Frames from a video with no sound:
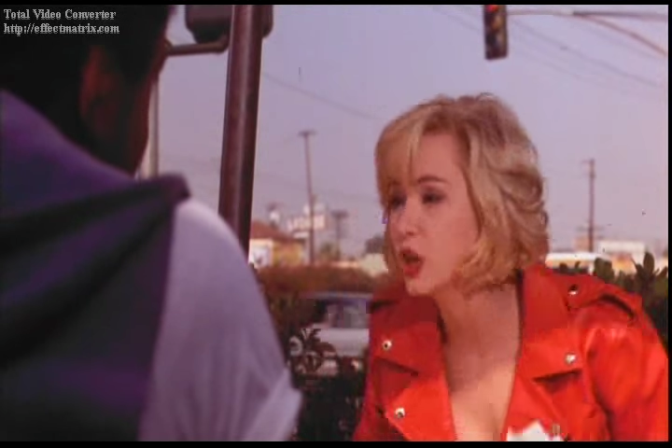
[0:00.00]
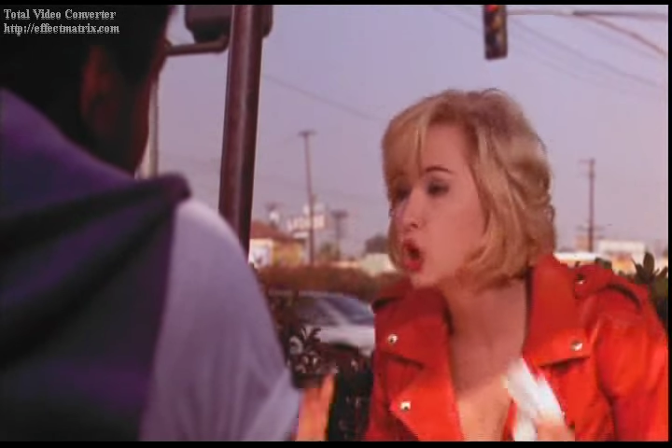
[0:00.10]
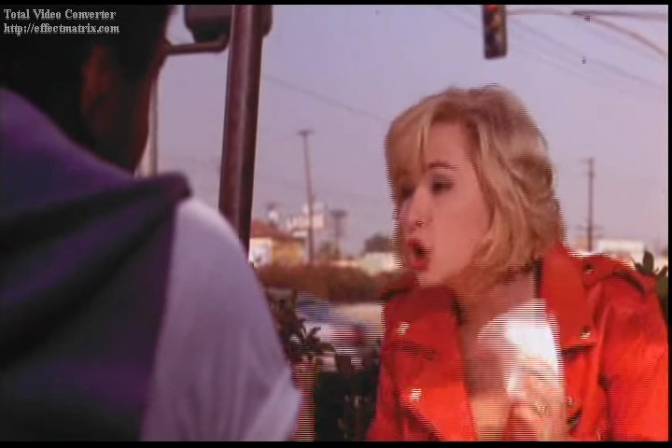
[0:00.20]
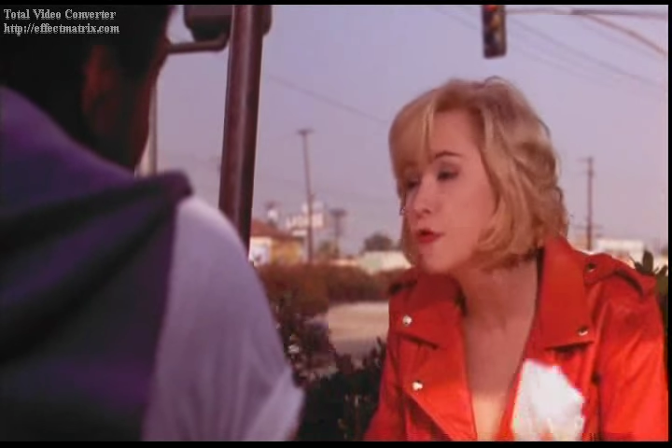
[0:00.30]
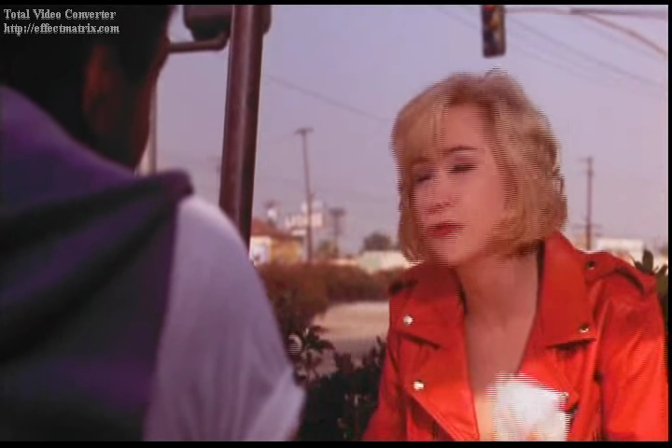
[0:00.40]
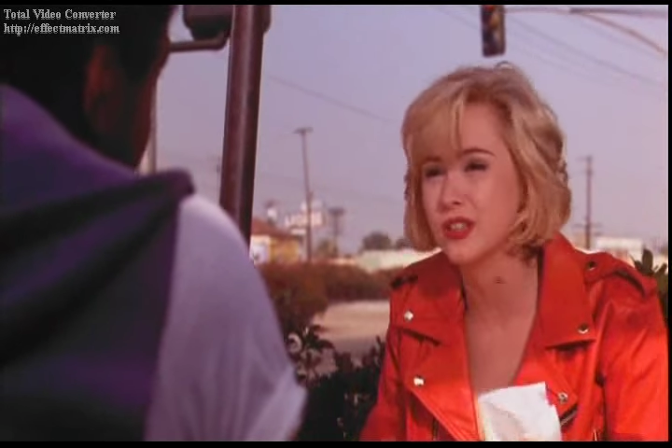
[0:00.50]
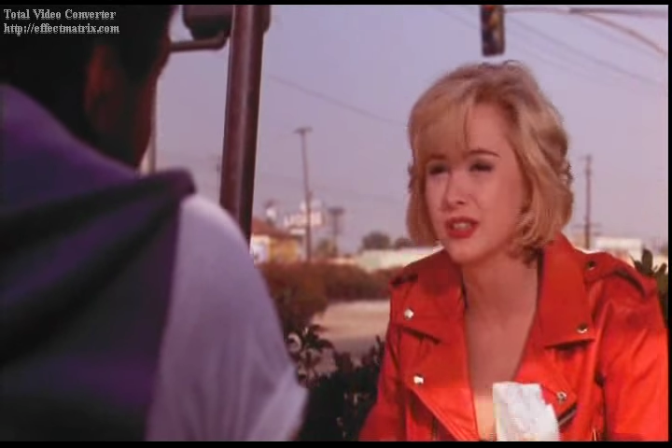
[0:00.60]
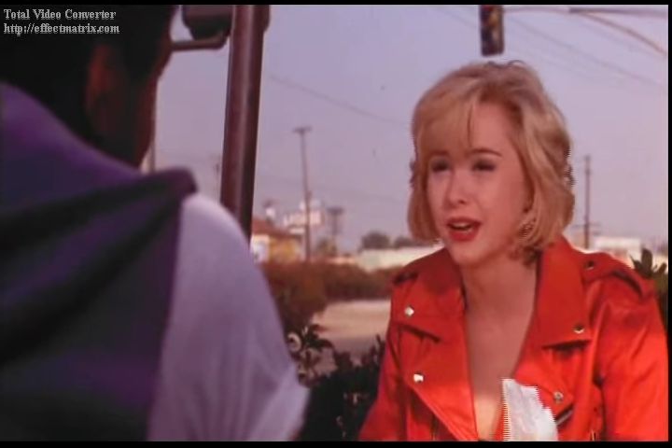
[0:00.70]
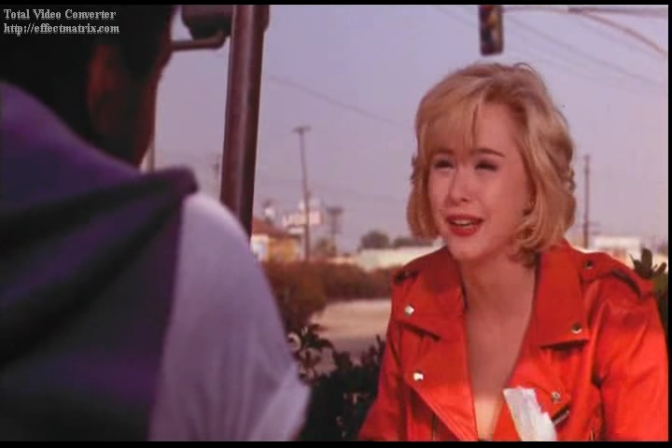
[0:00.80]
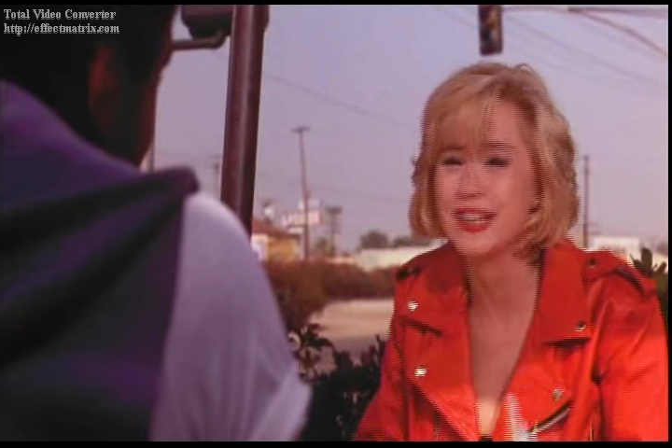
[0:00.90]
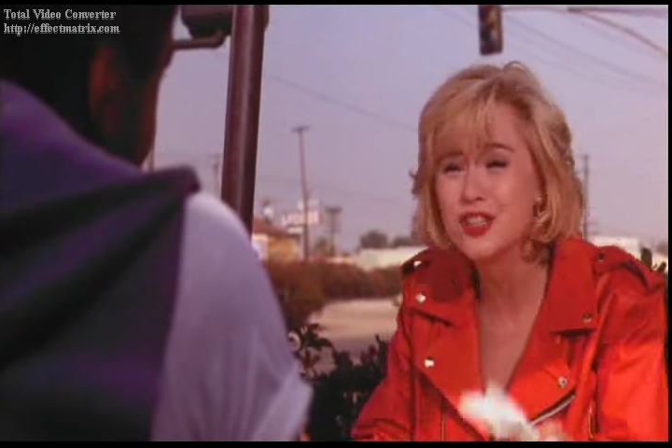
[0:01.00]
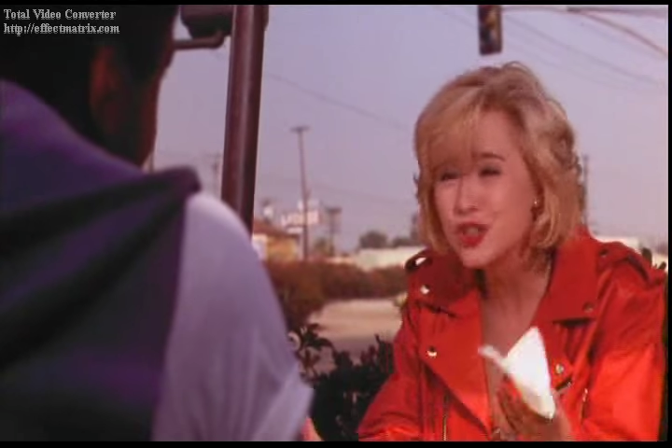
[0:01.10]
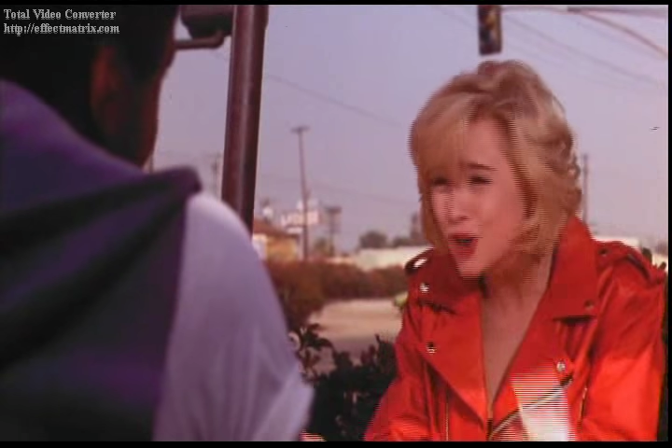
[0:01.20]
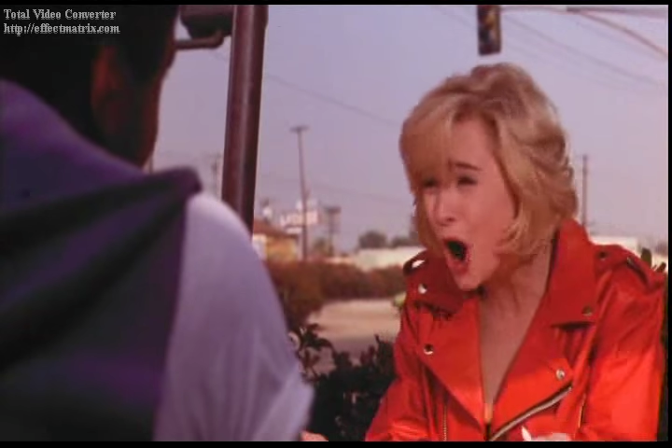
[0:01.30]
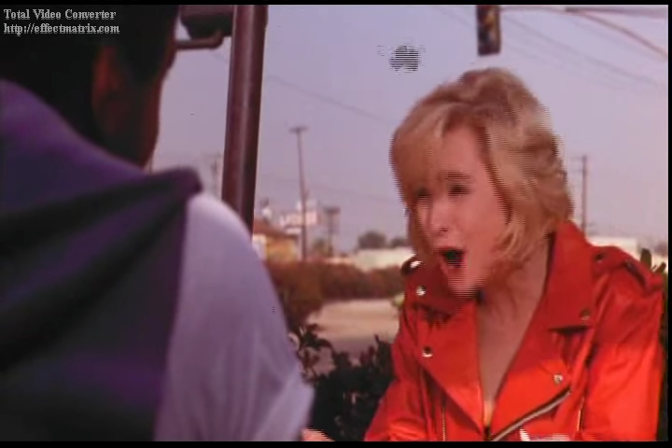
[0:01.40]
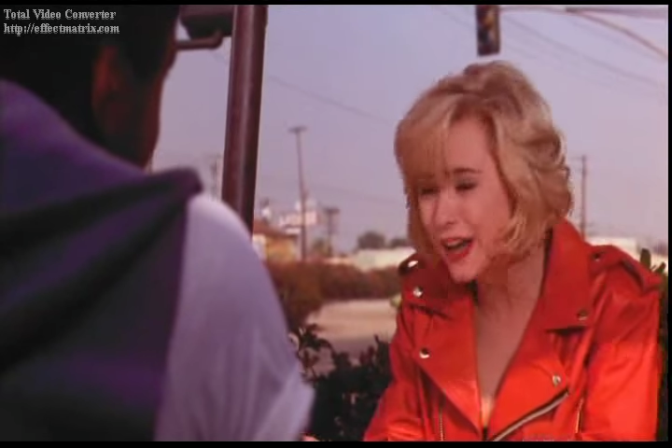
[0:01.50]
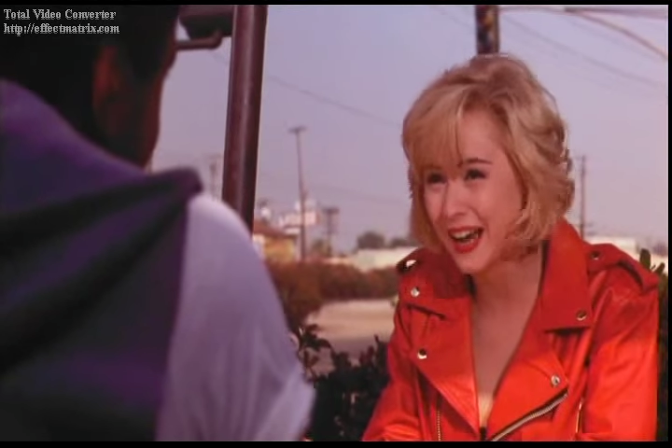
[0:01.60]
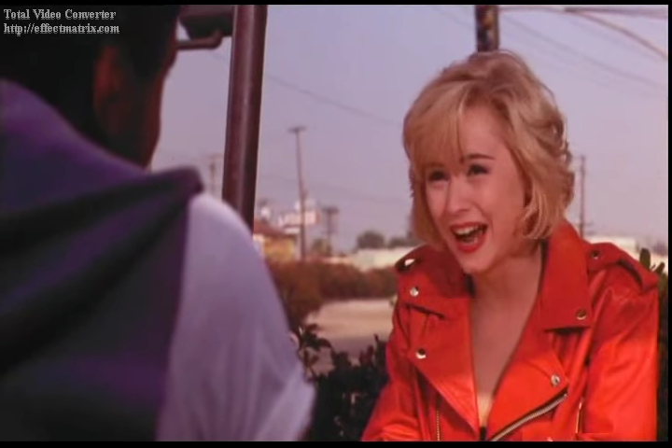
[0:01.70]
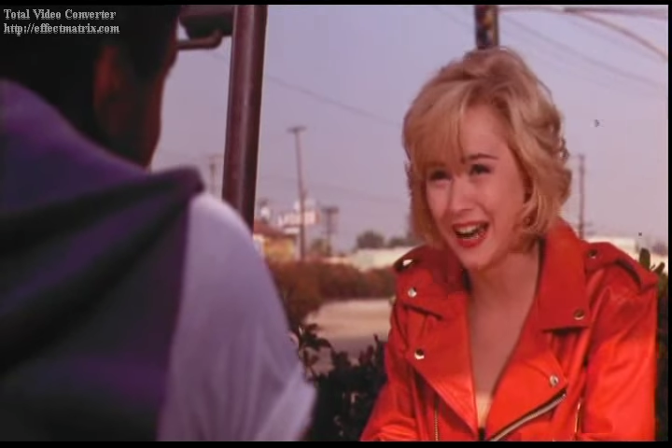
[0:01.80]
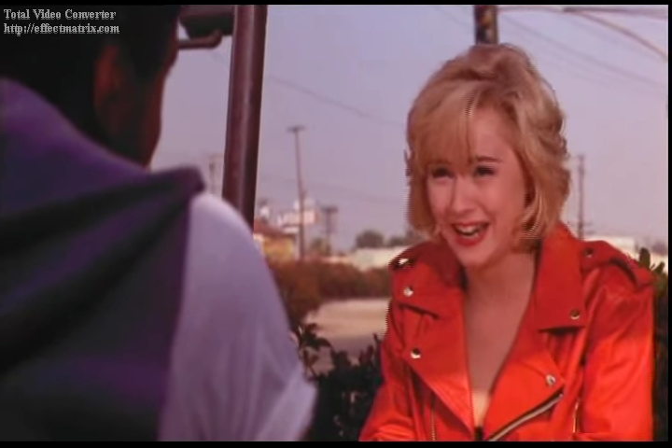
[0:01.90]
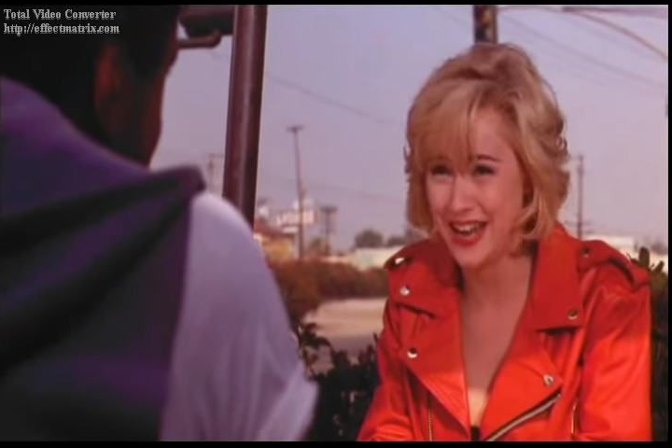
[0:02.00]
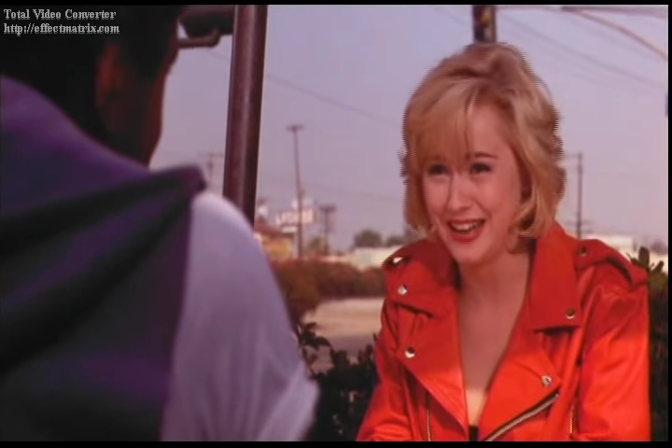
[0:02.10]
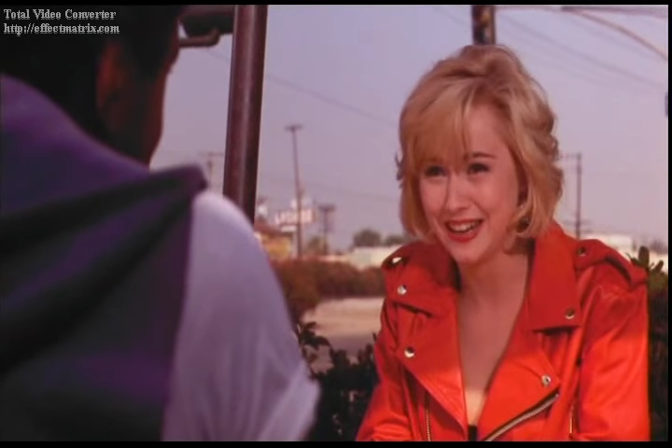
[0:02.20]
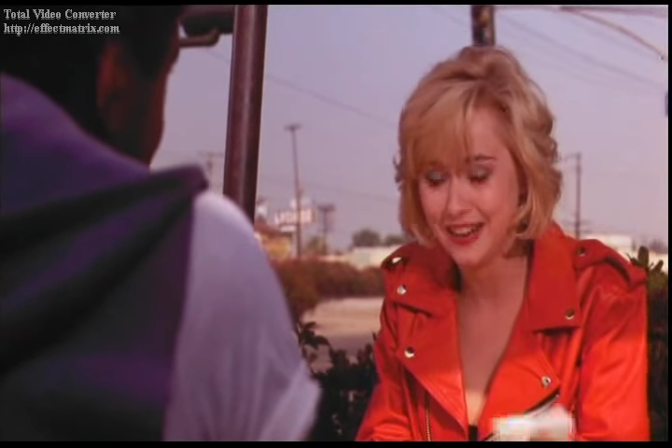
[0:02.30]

girlfriends got hit, his dog got hit.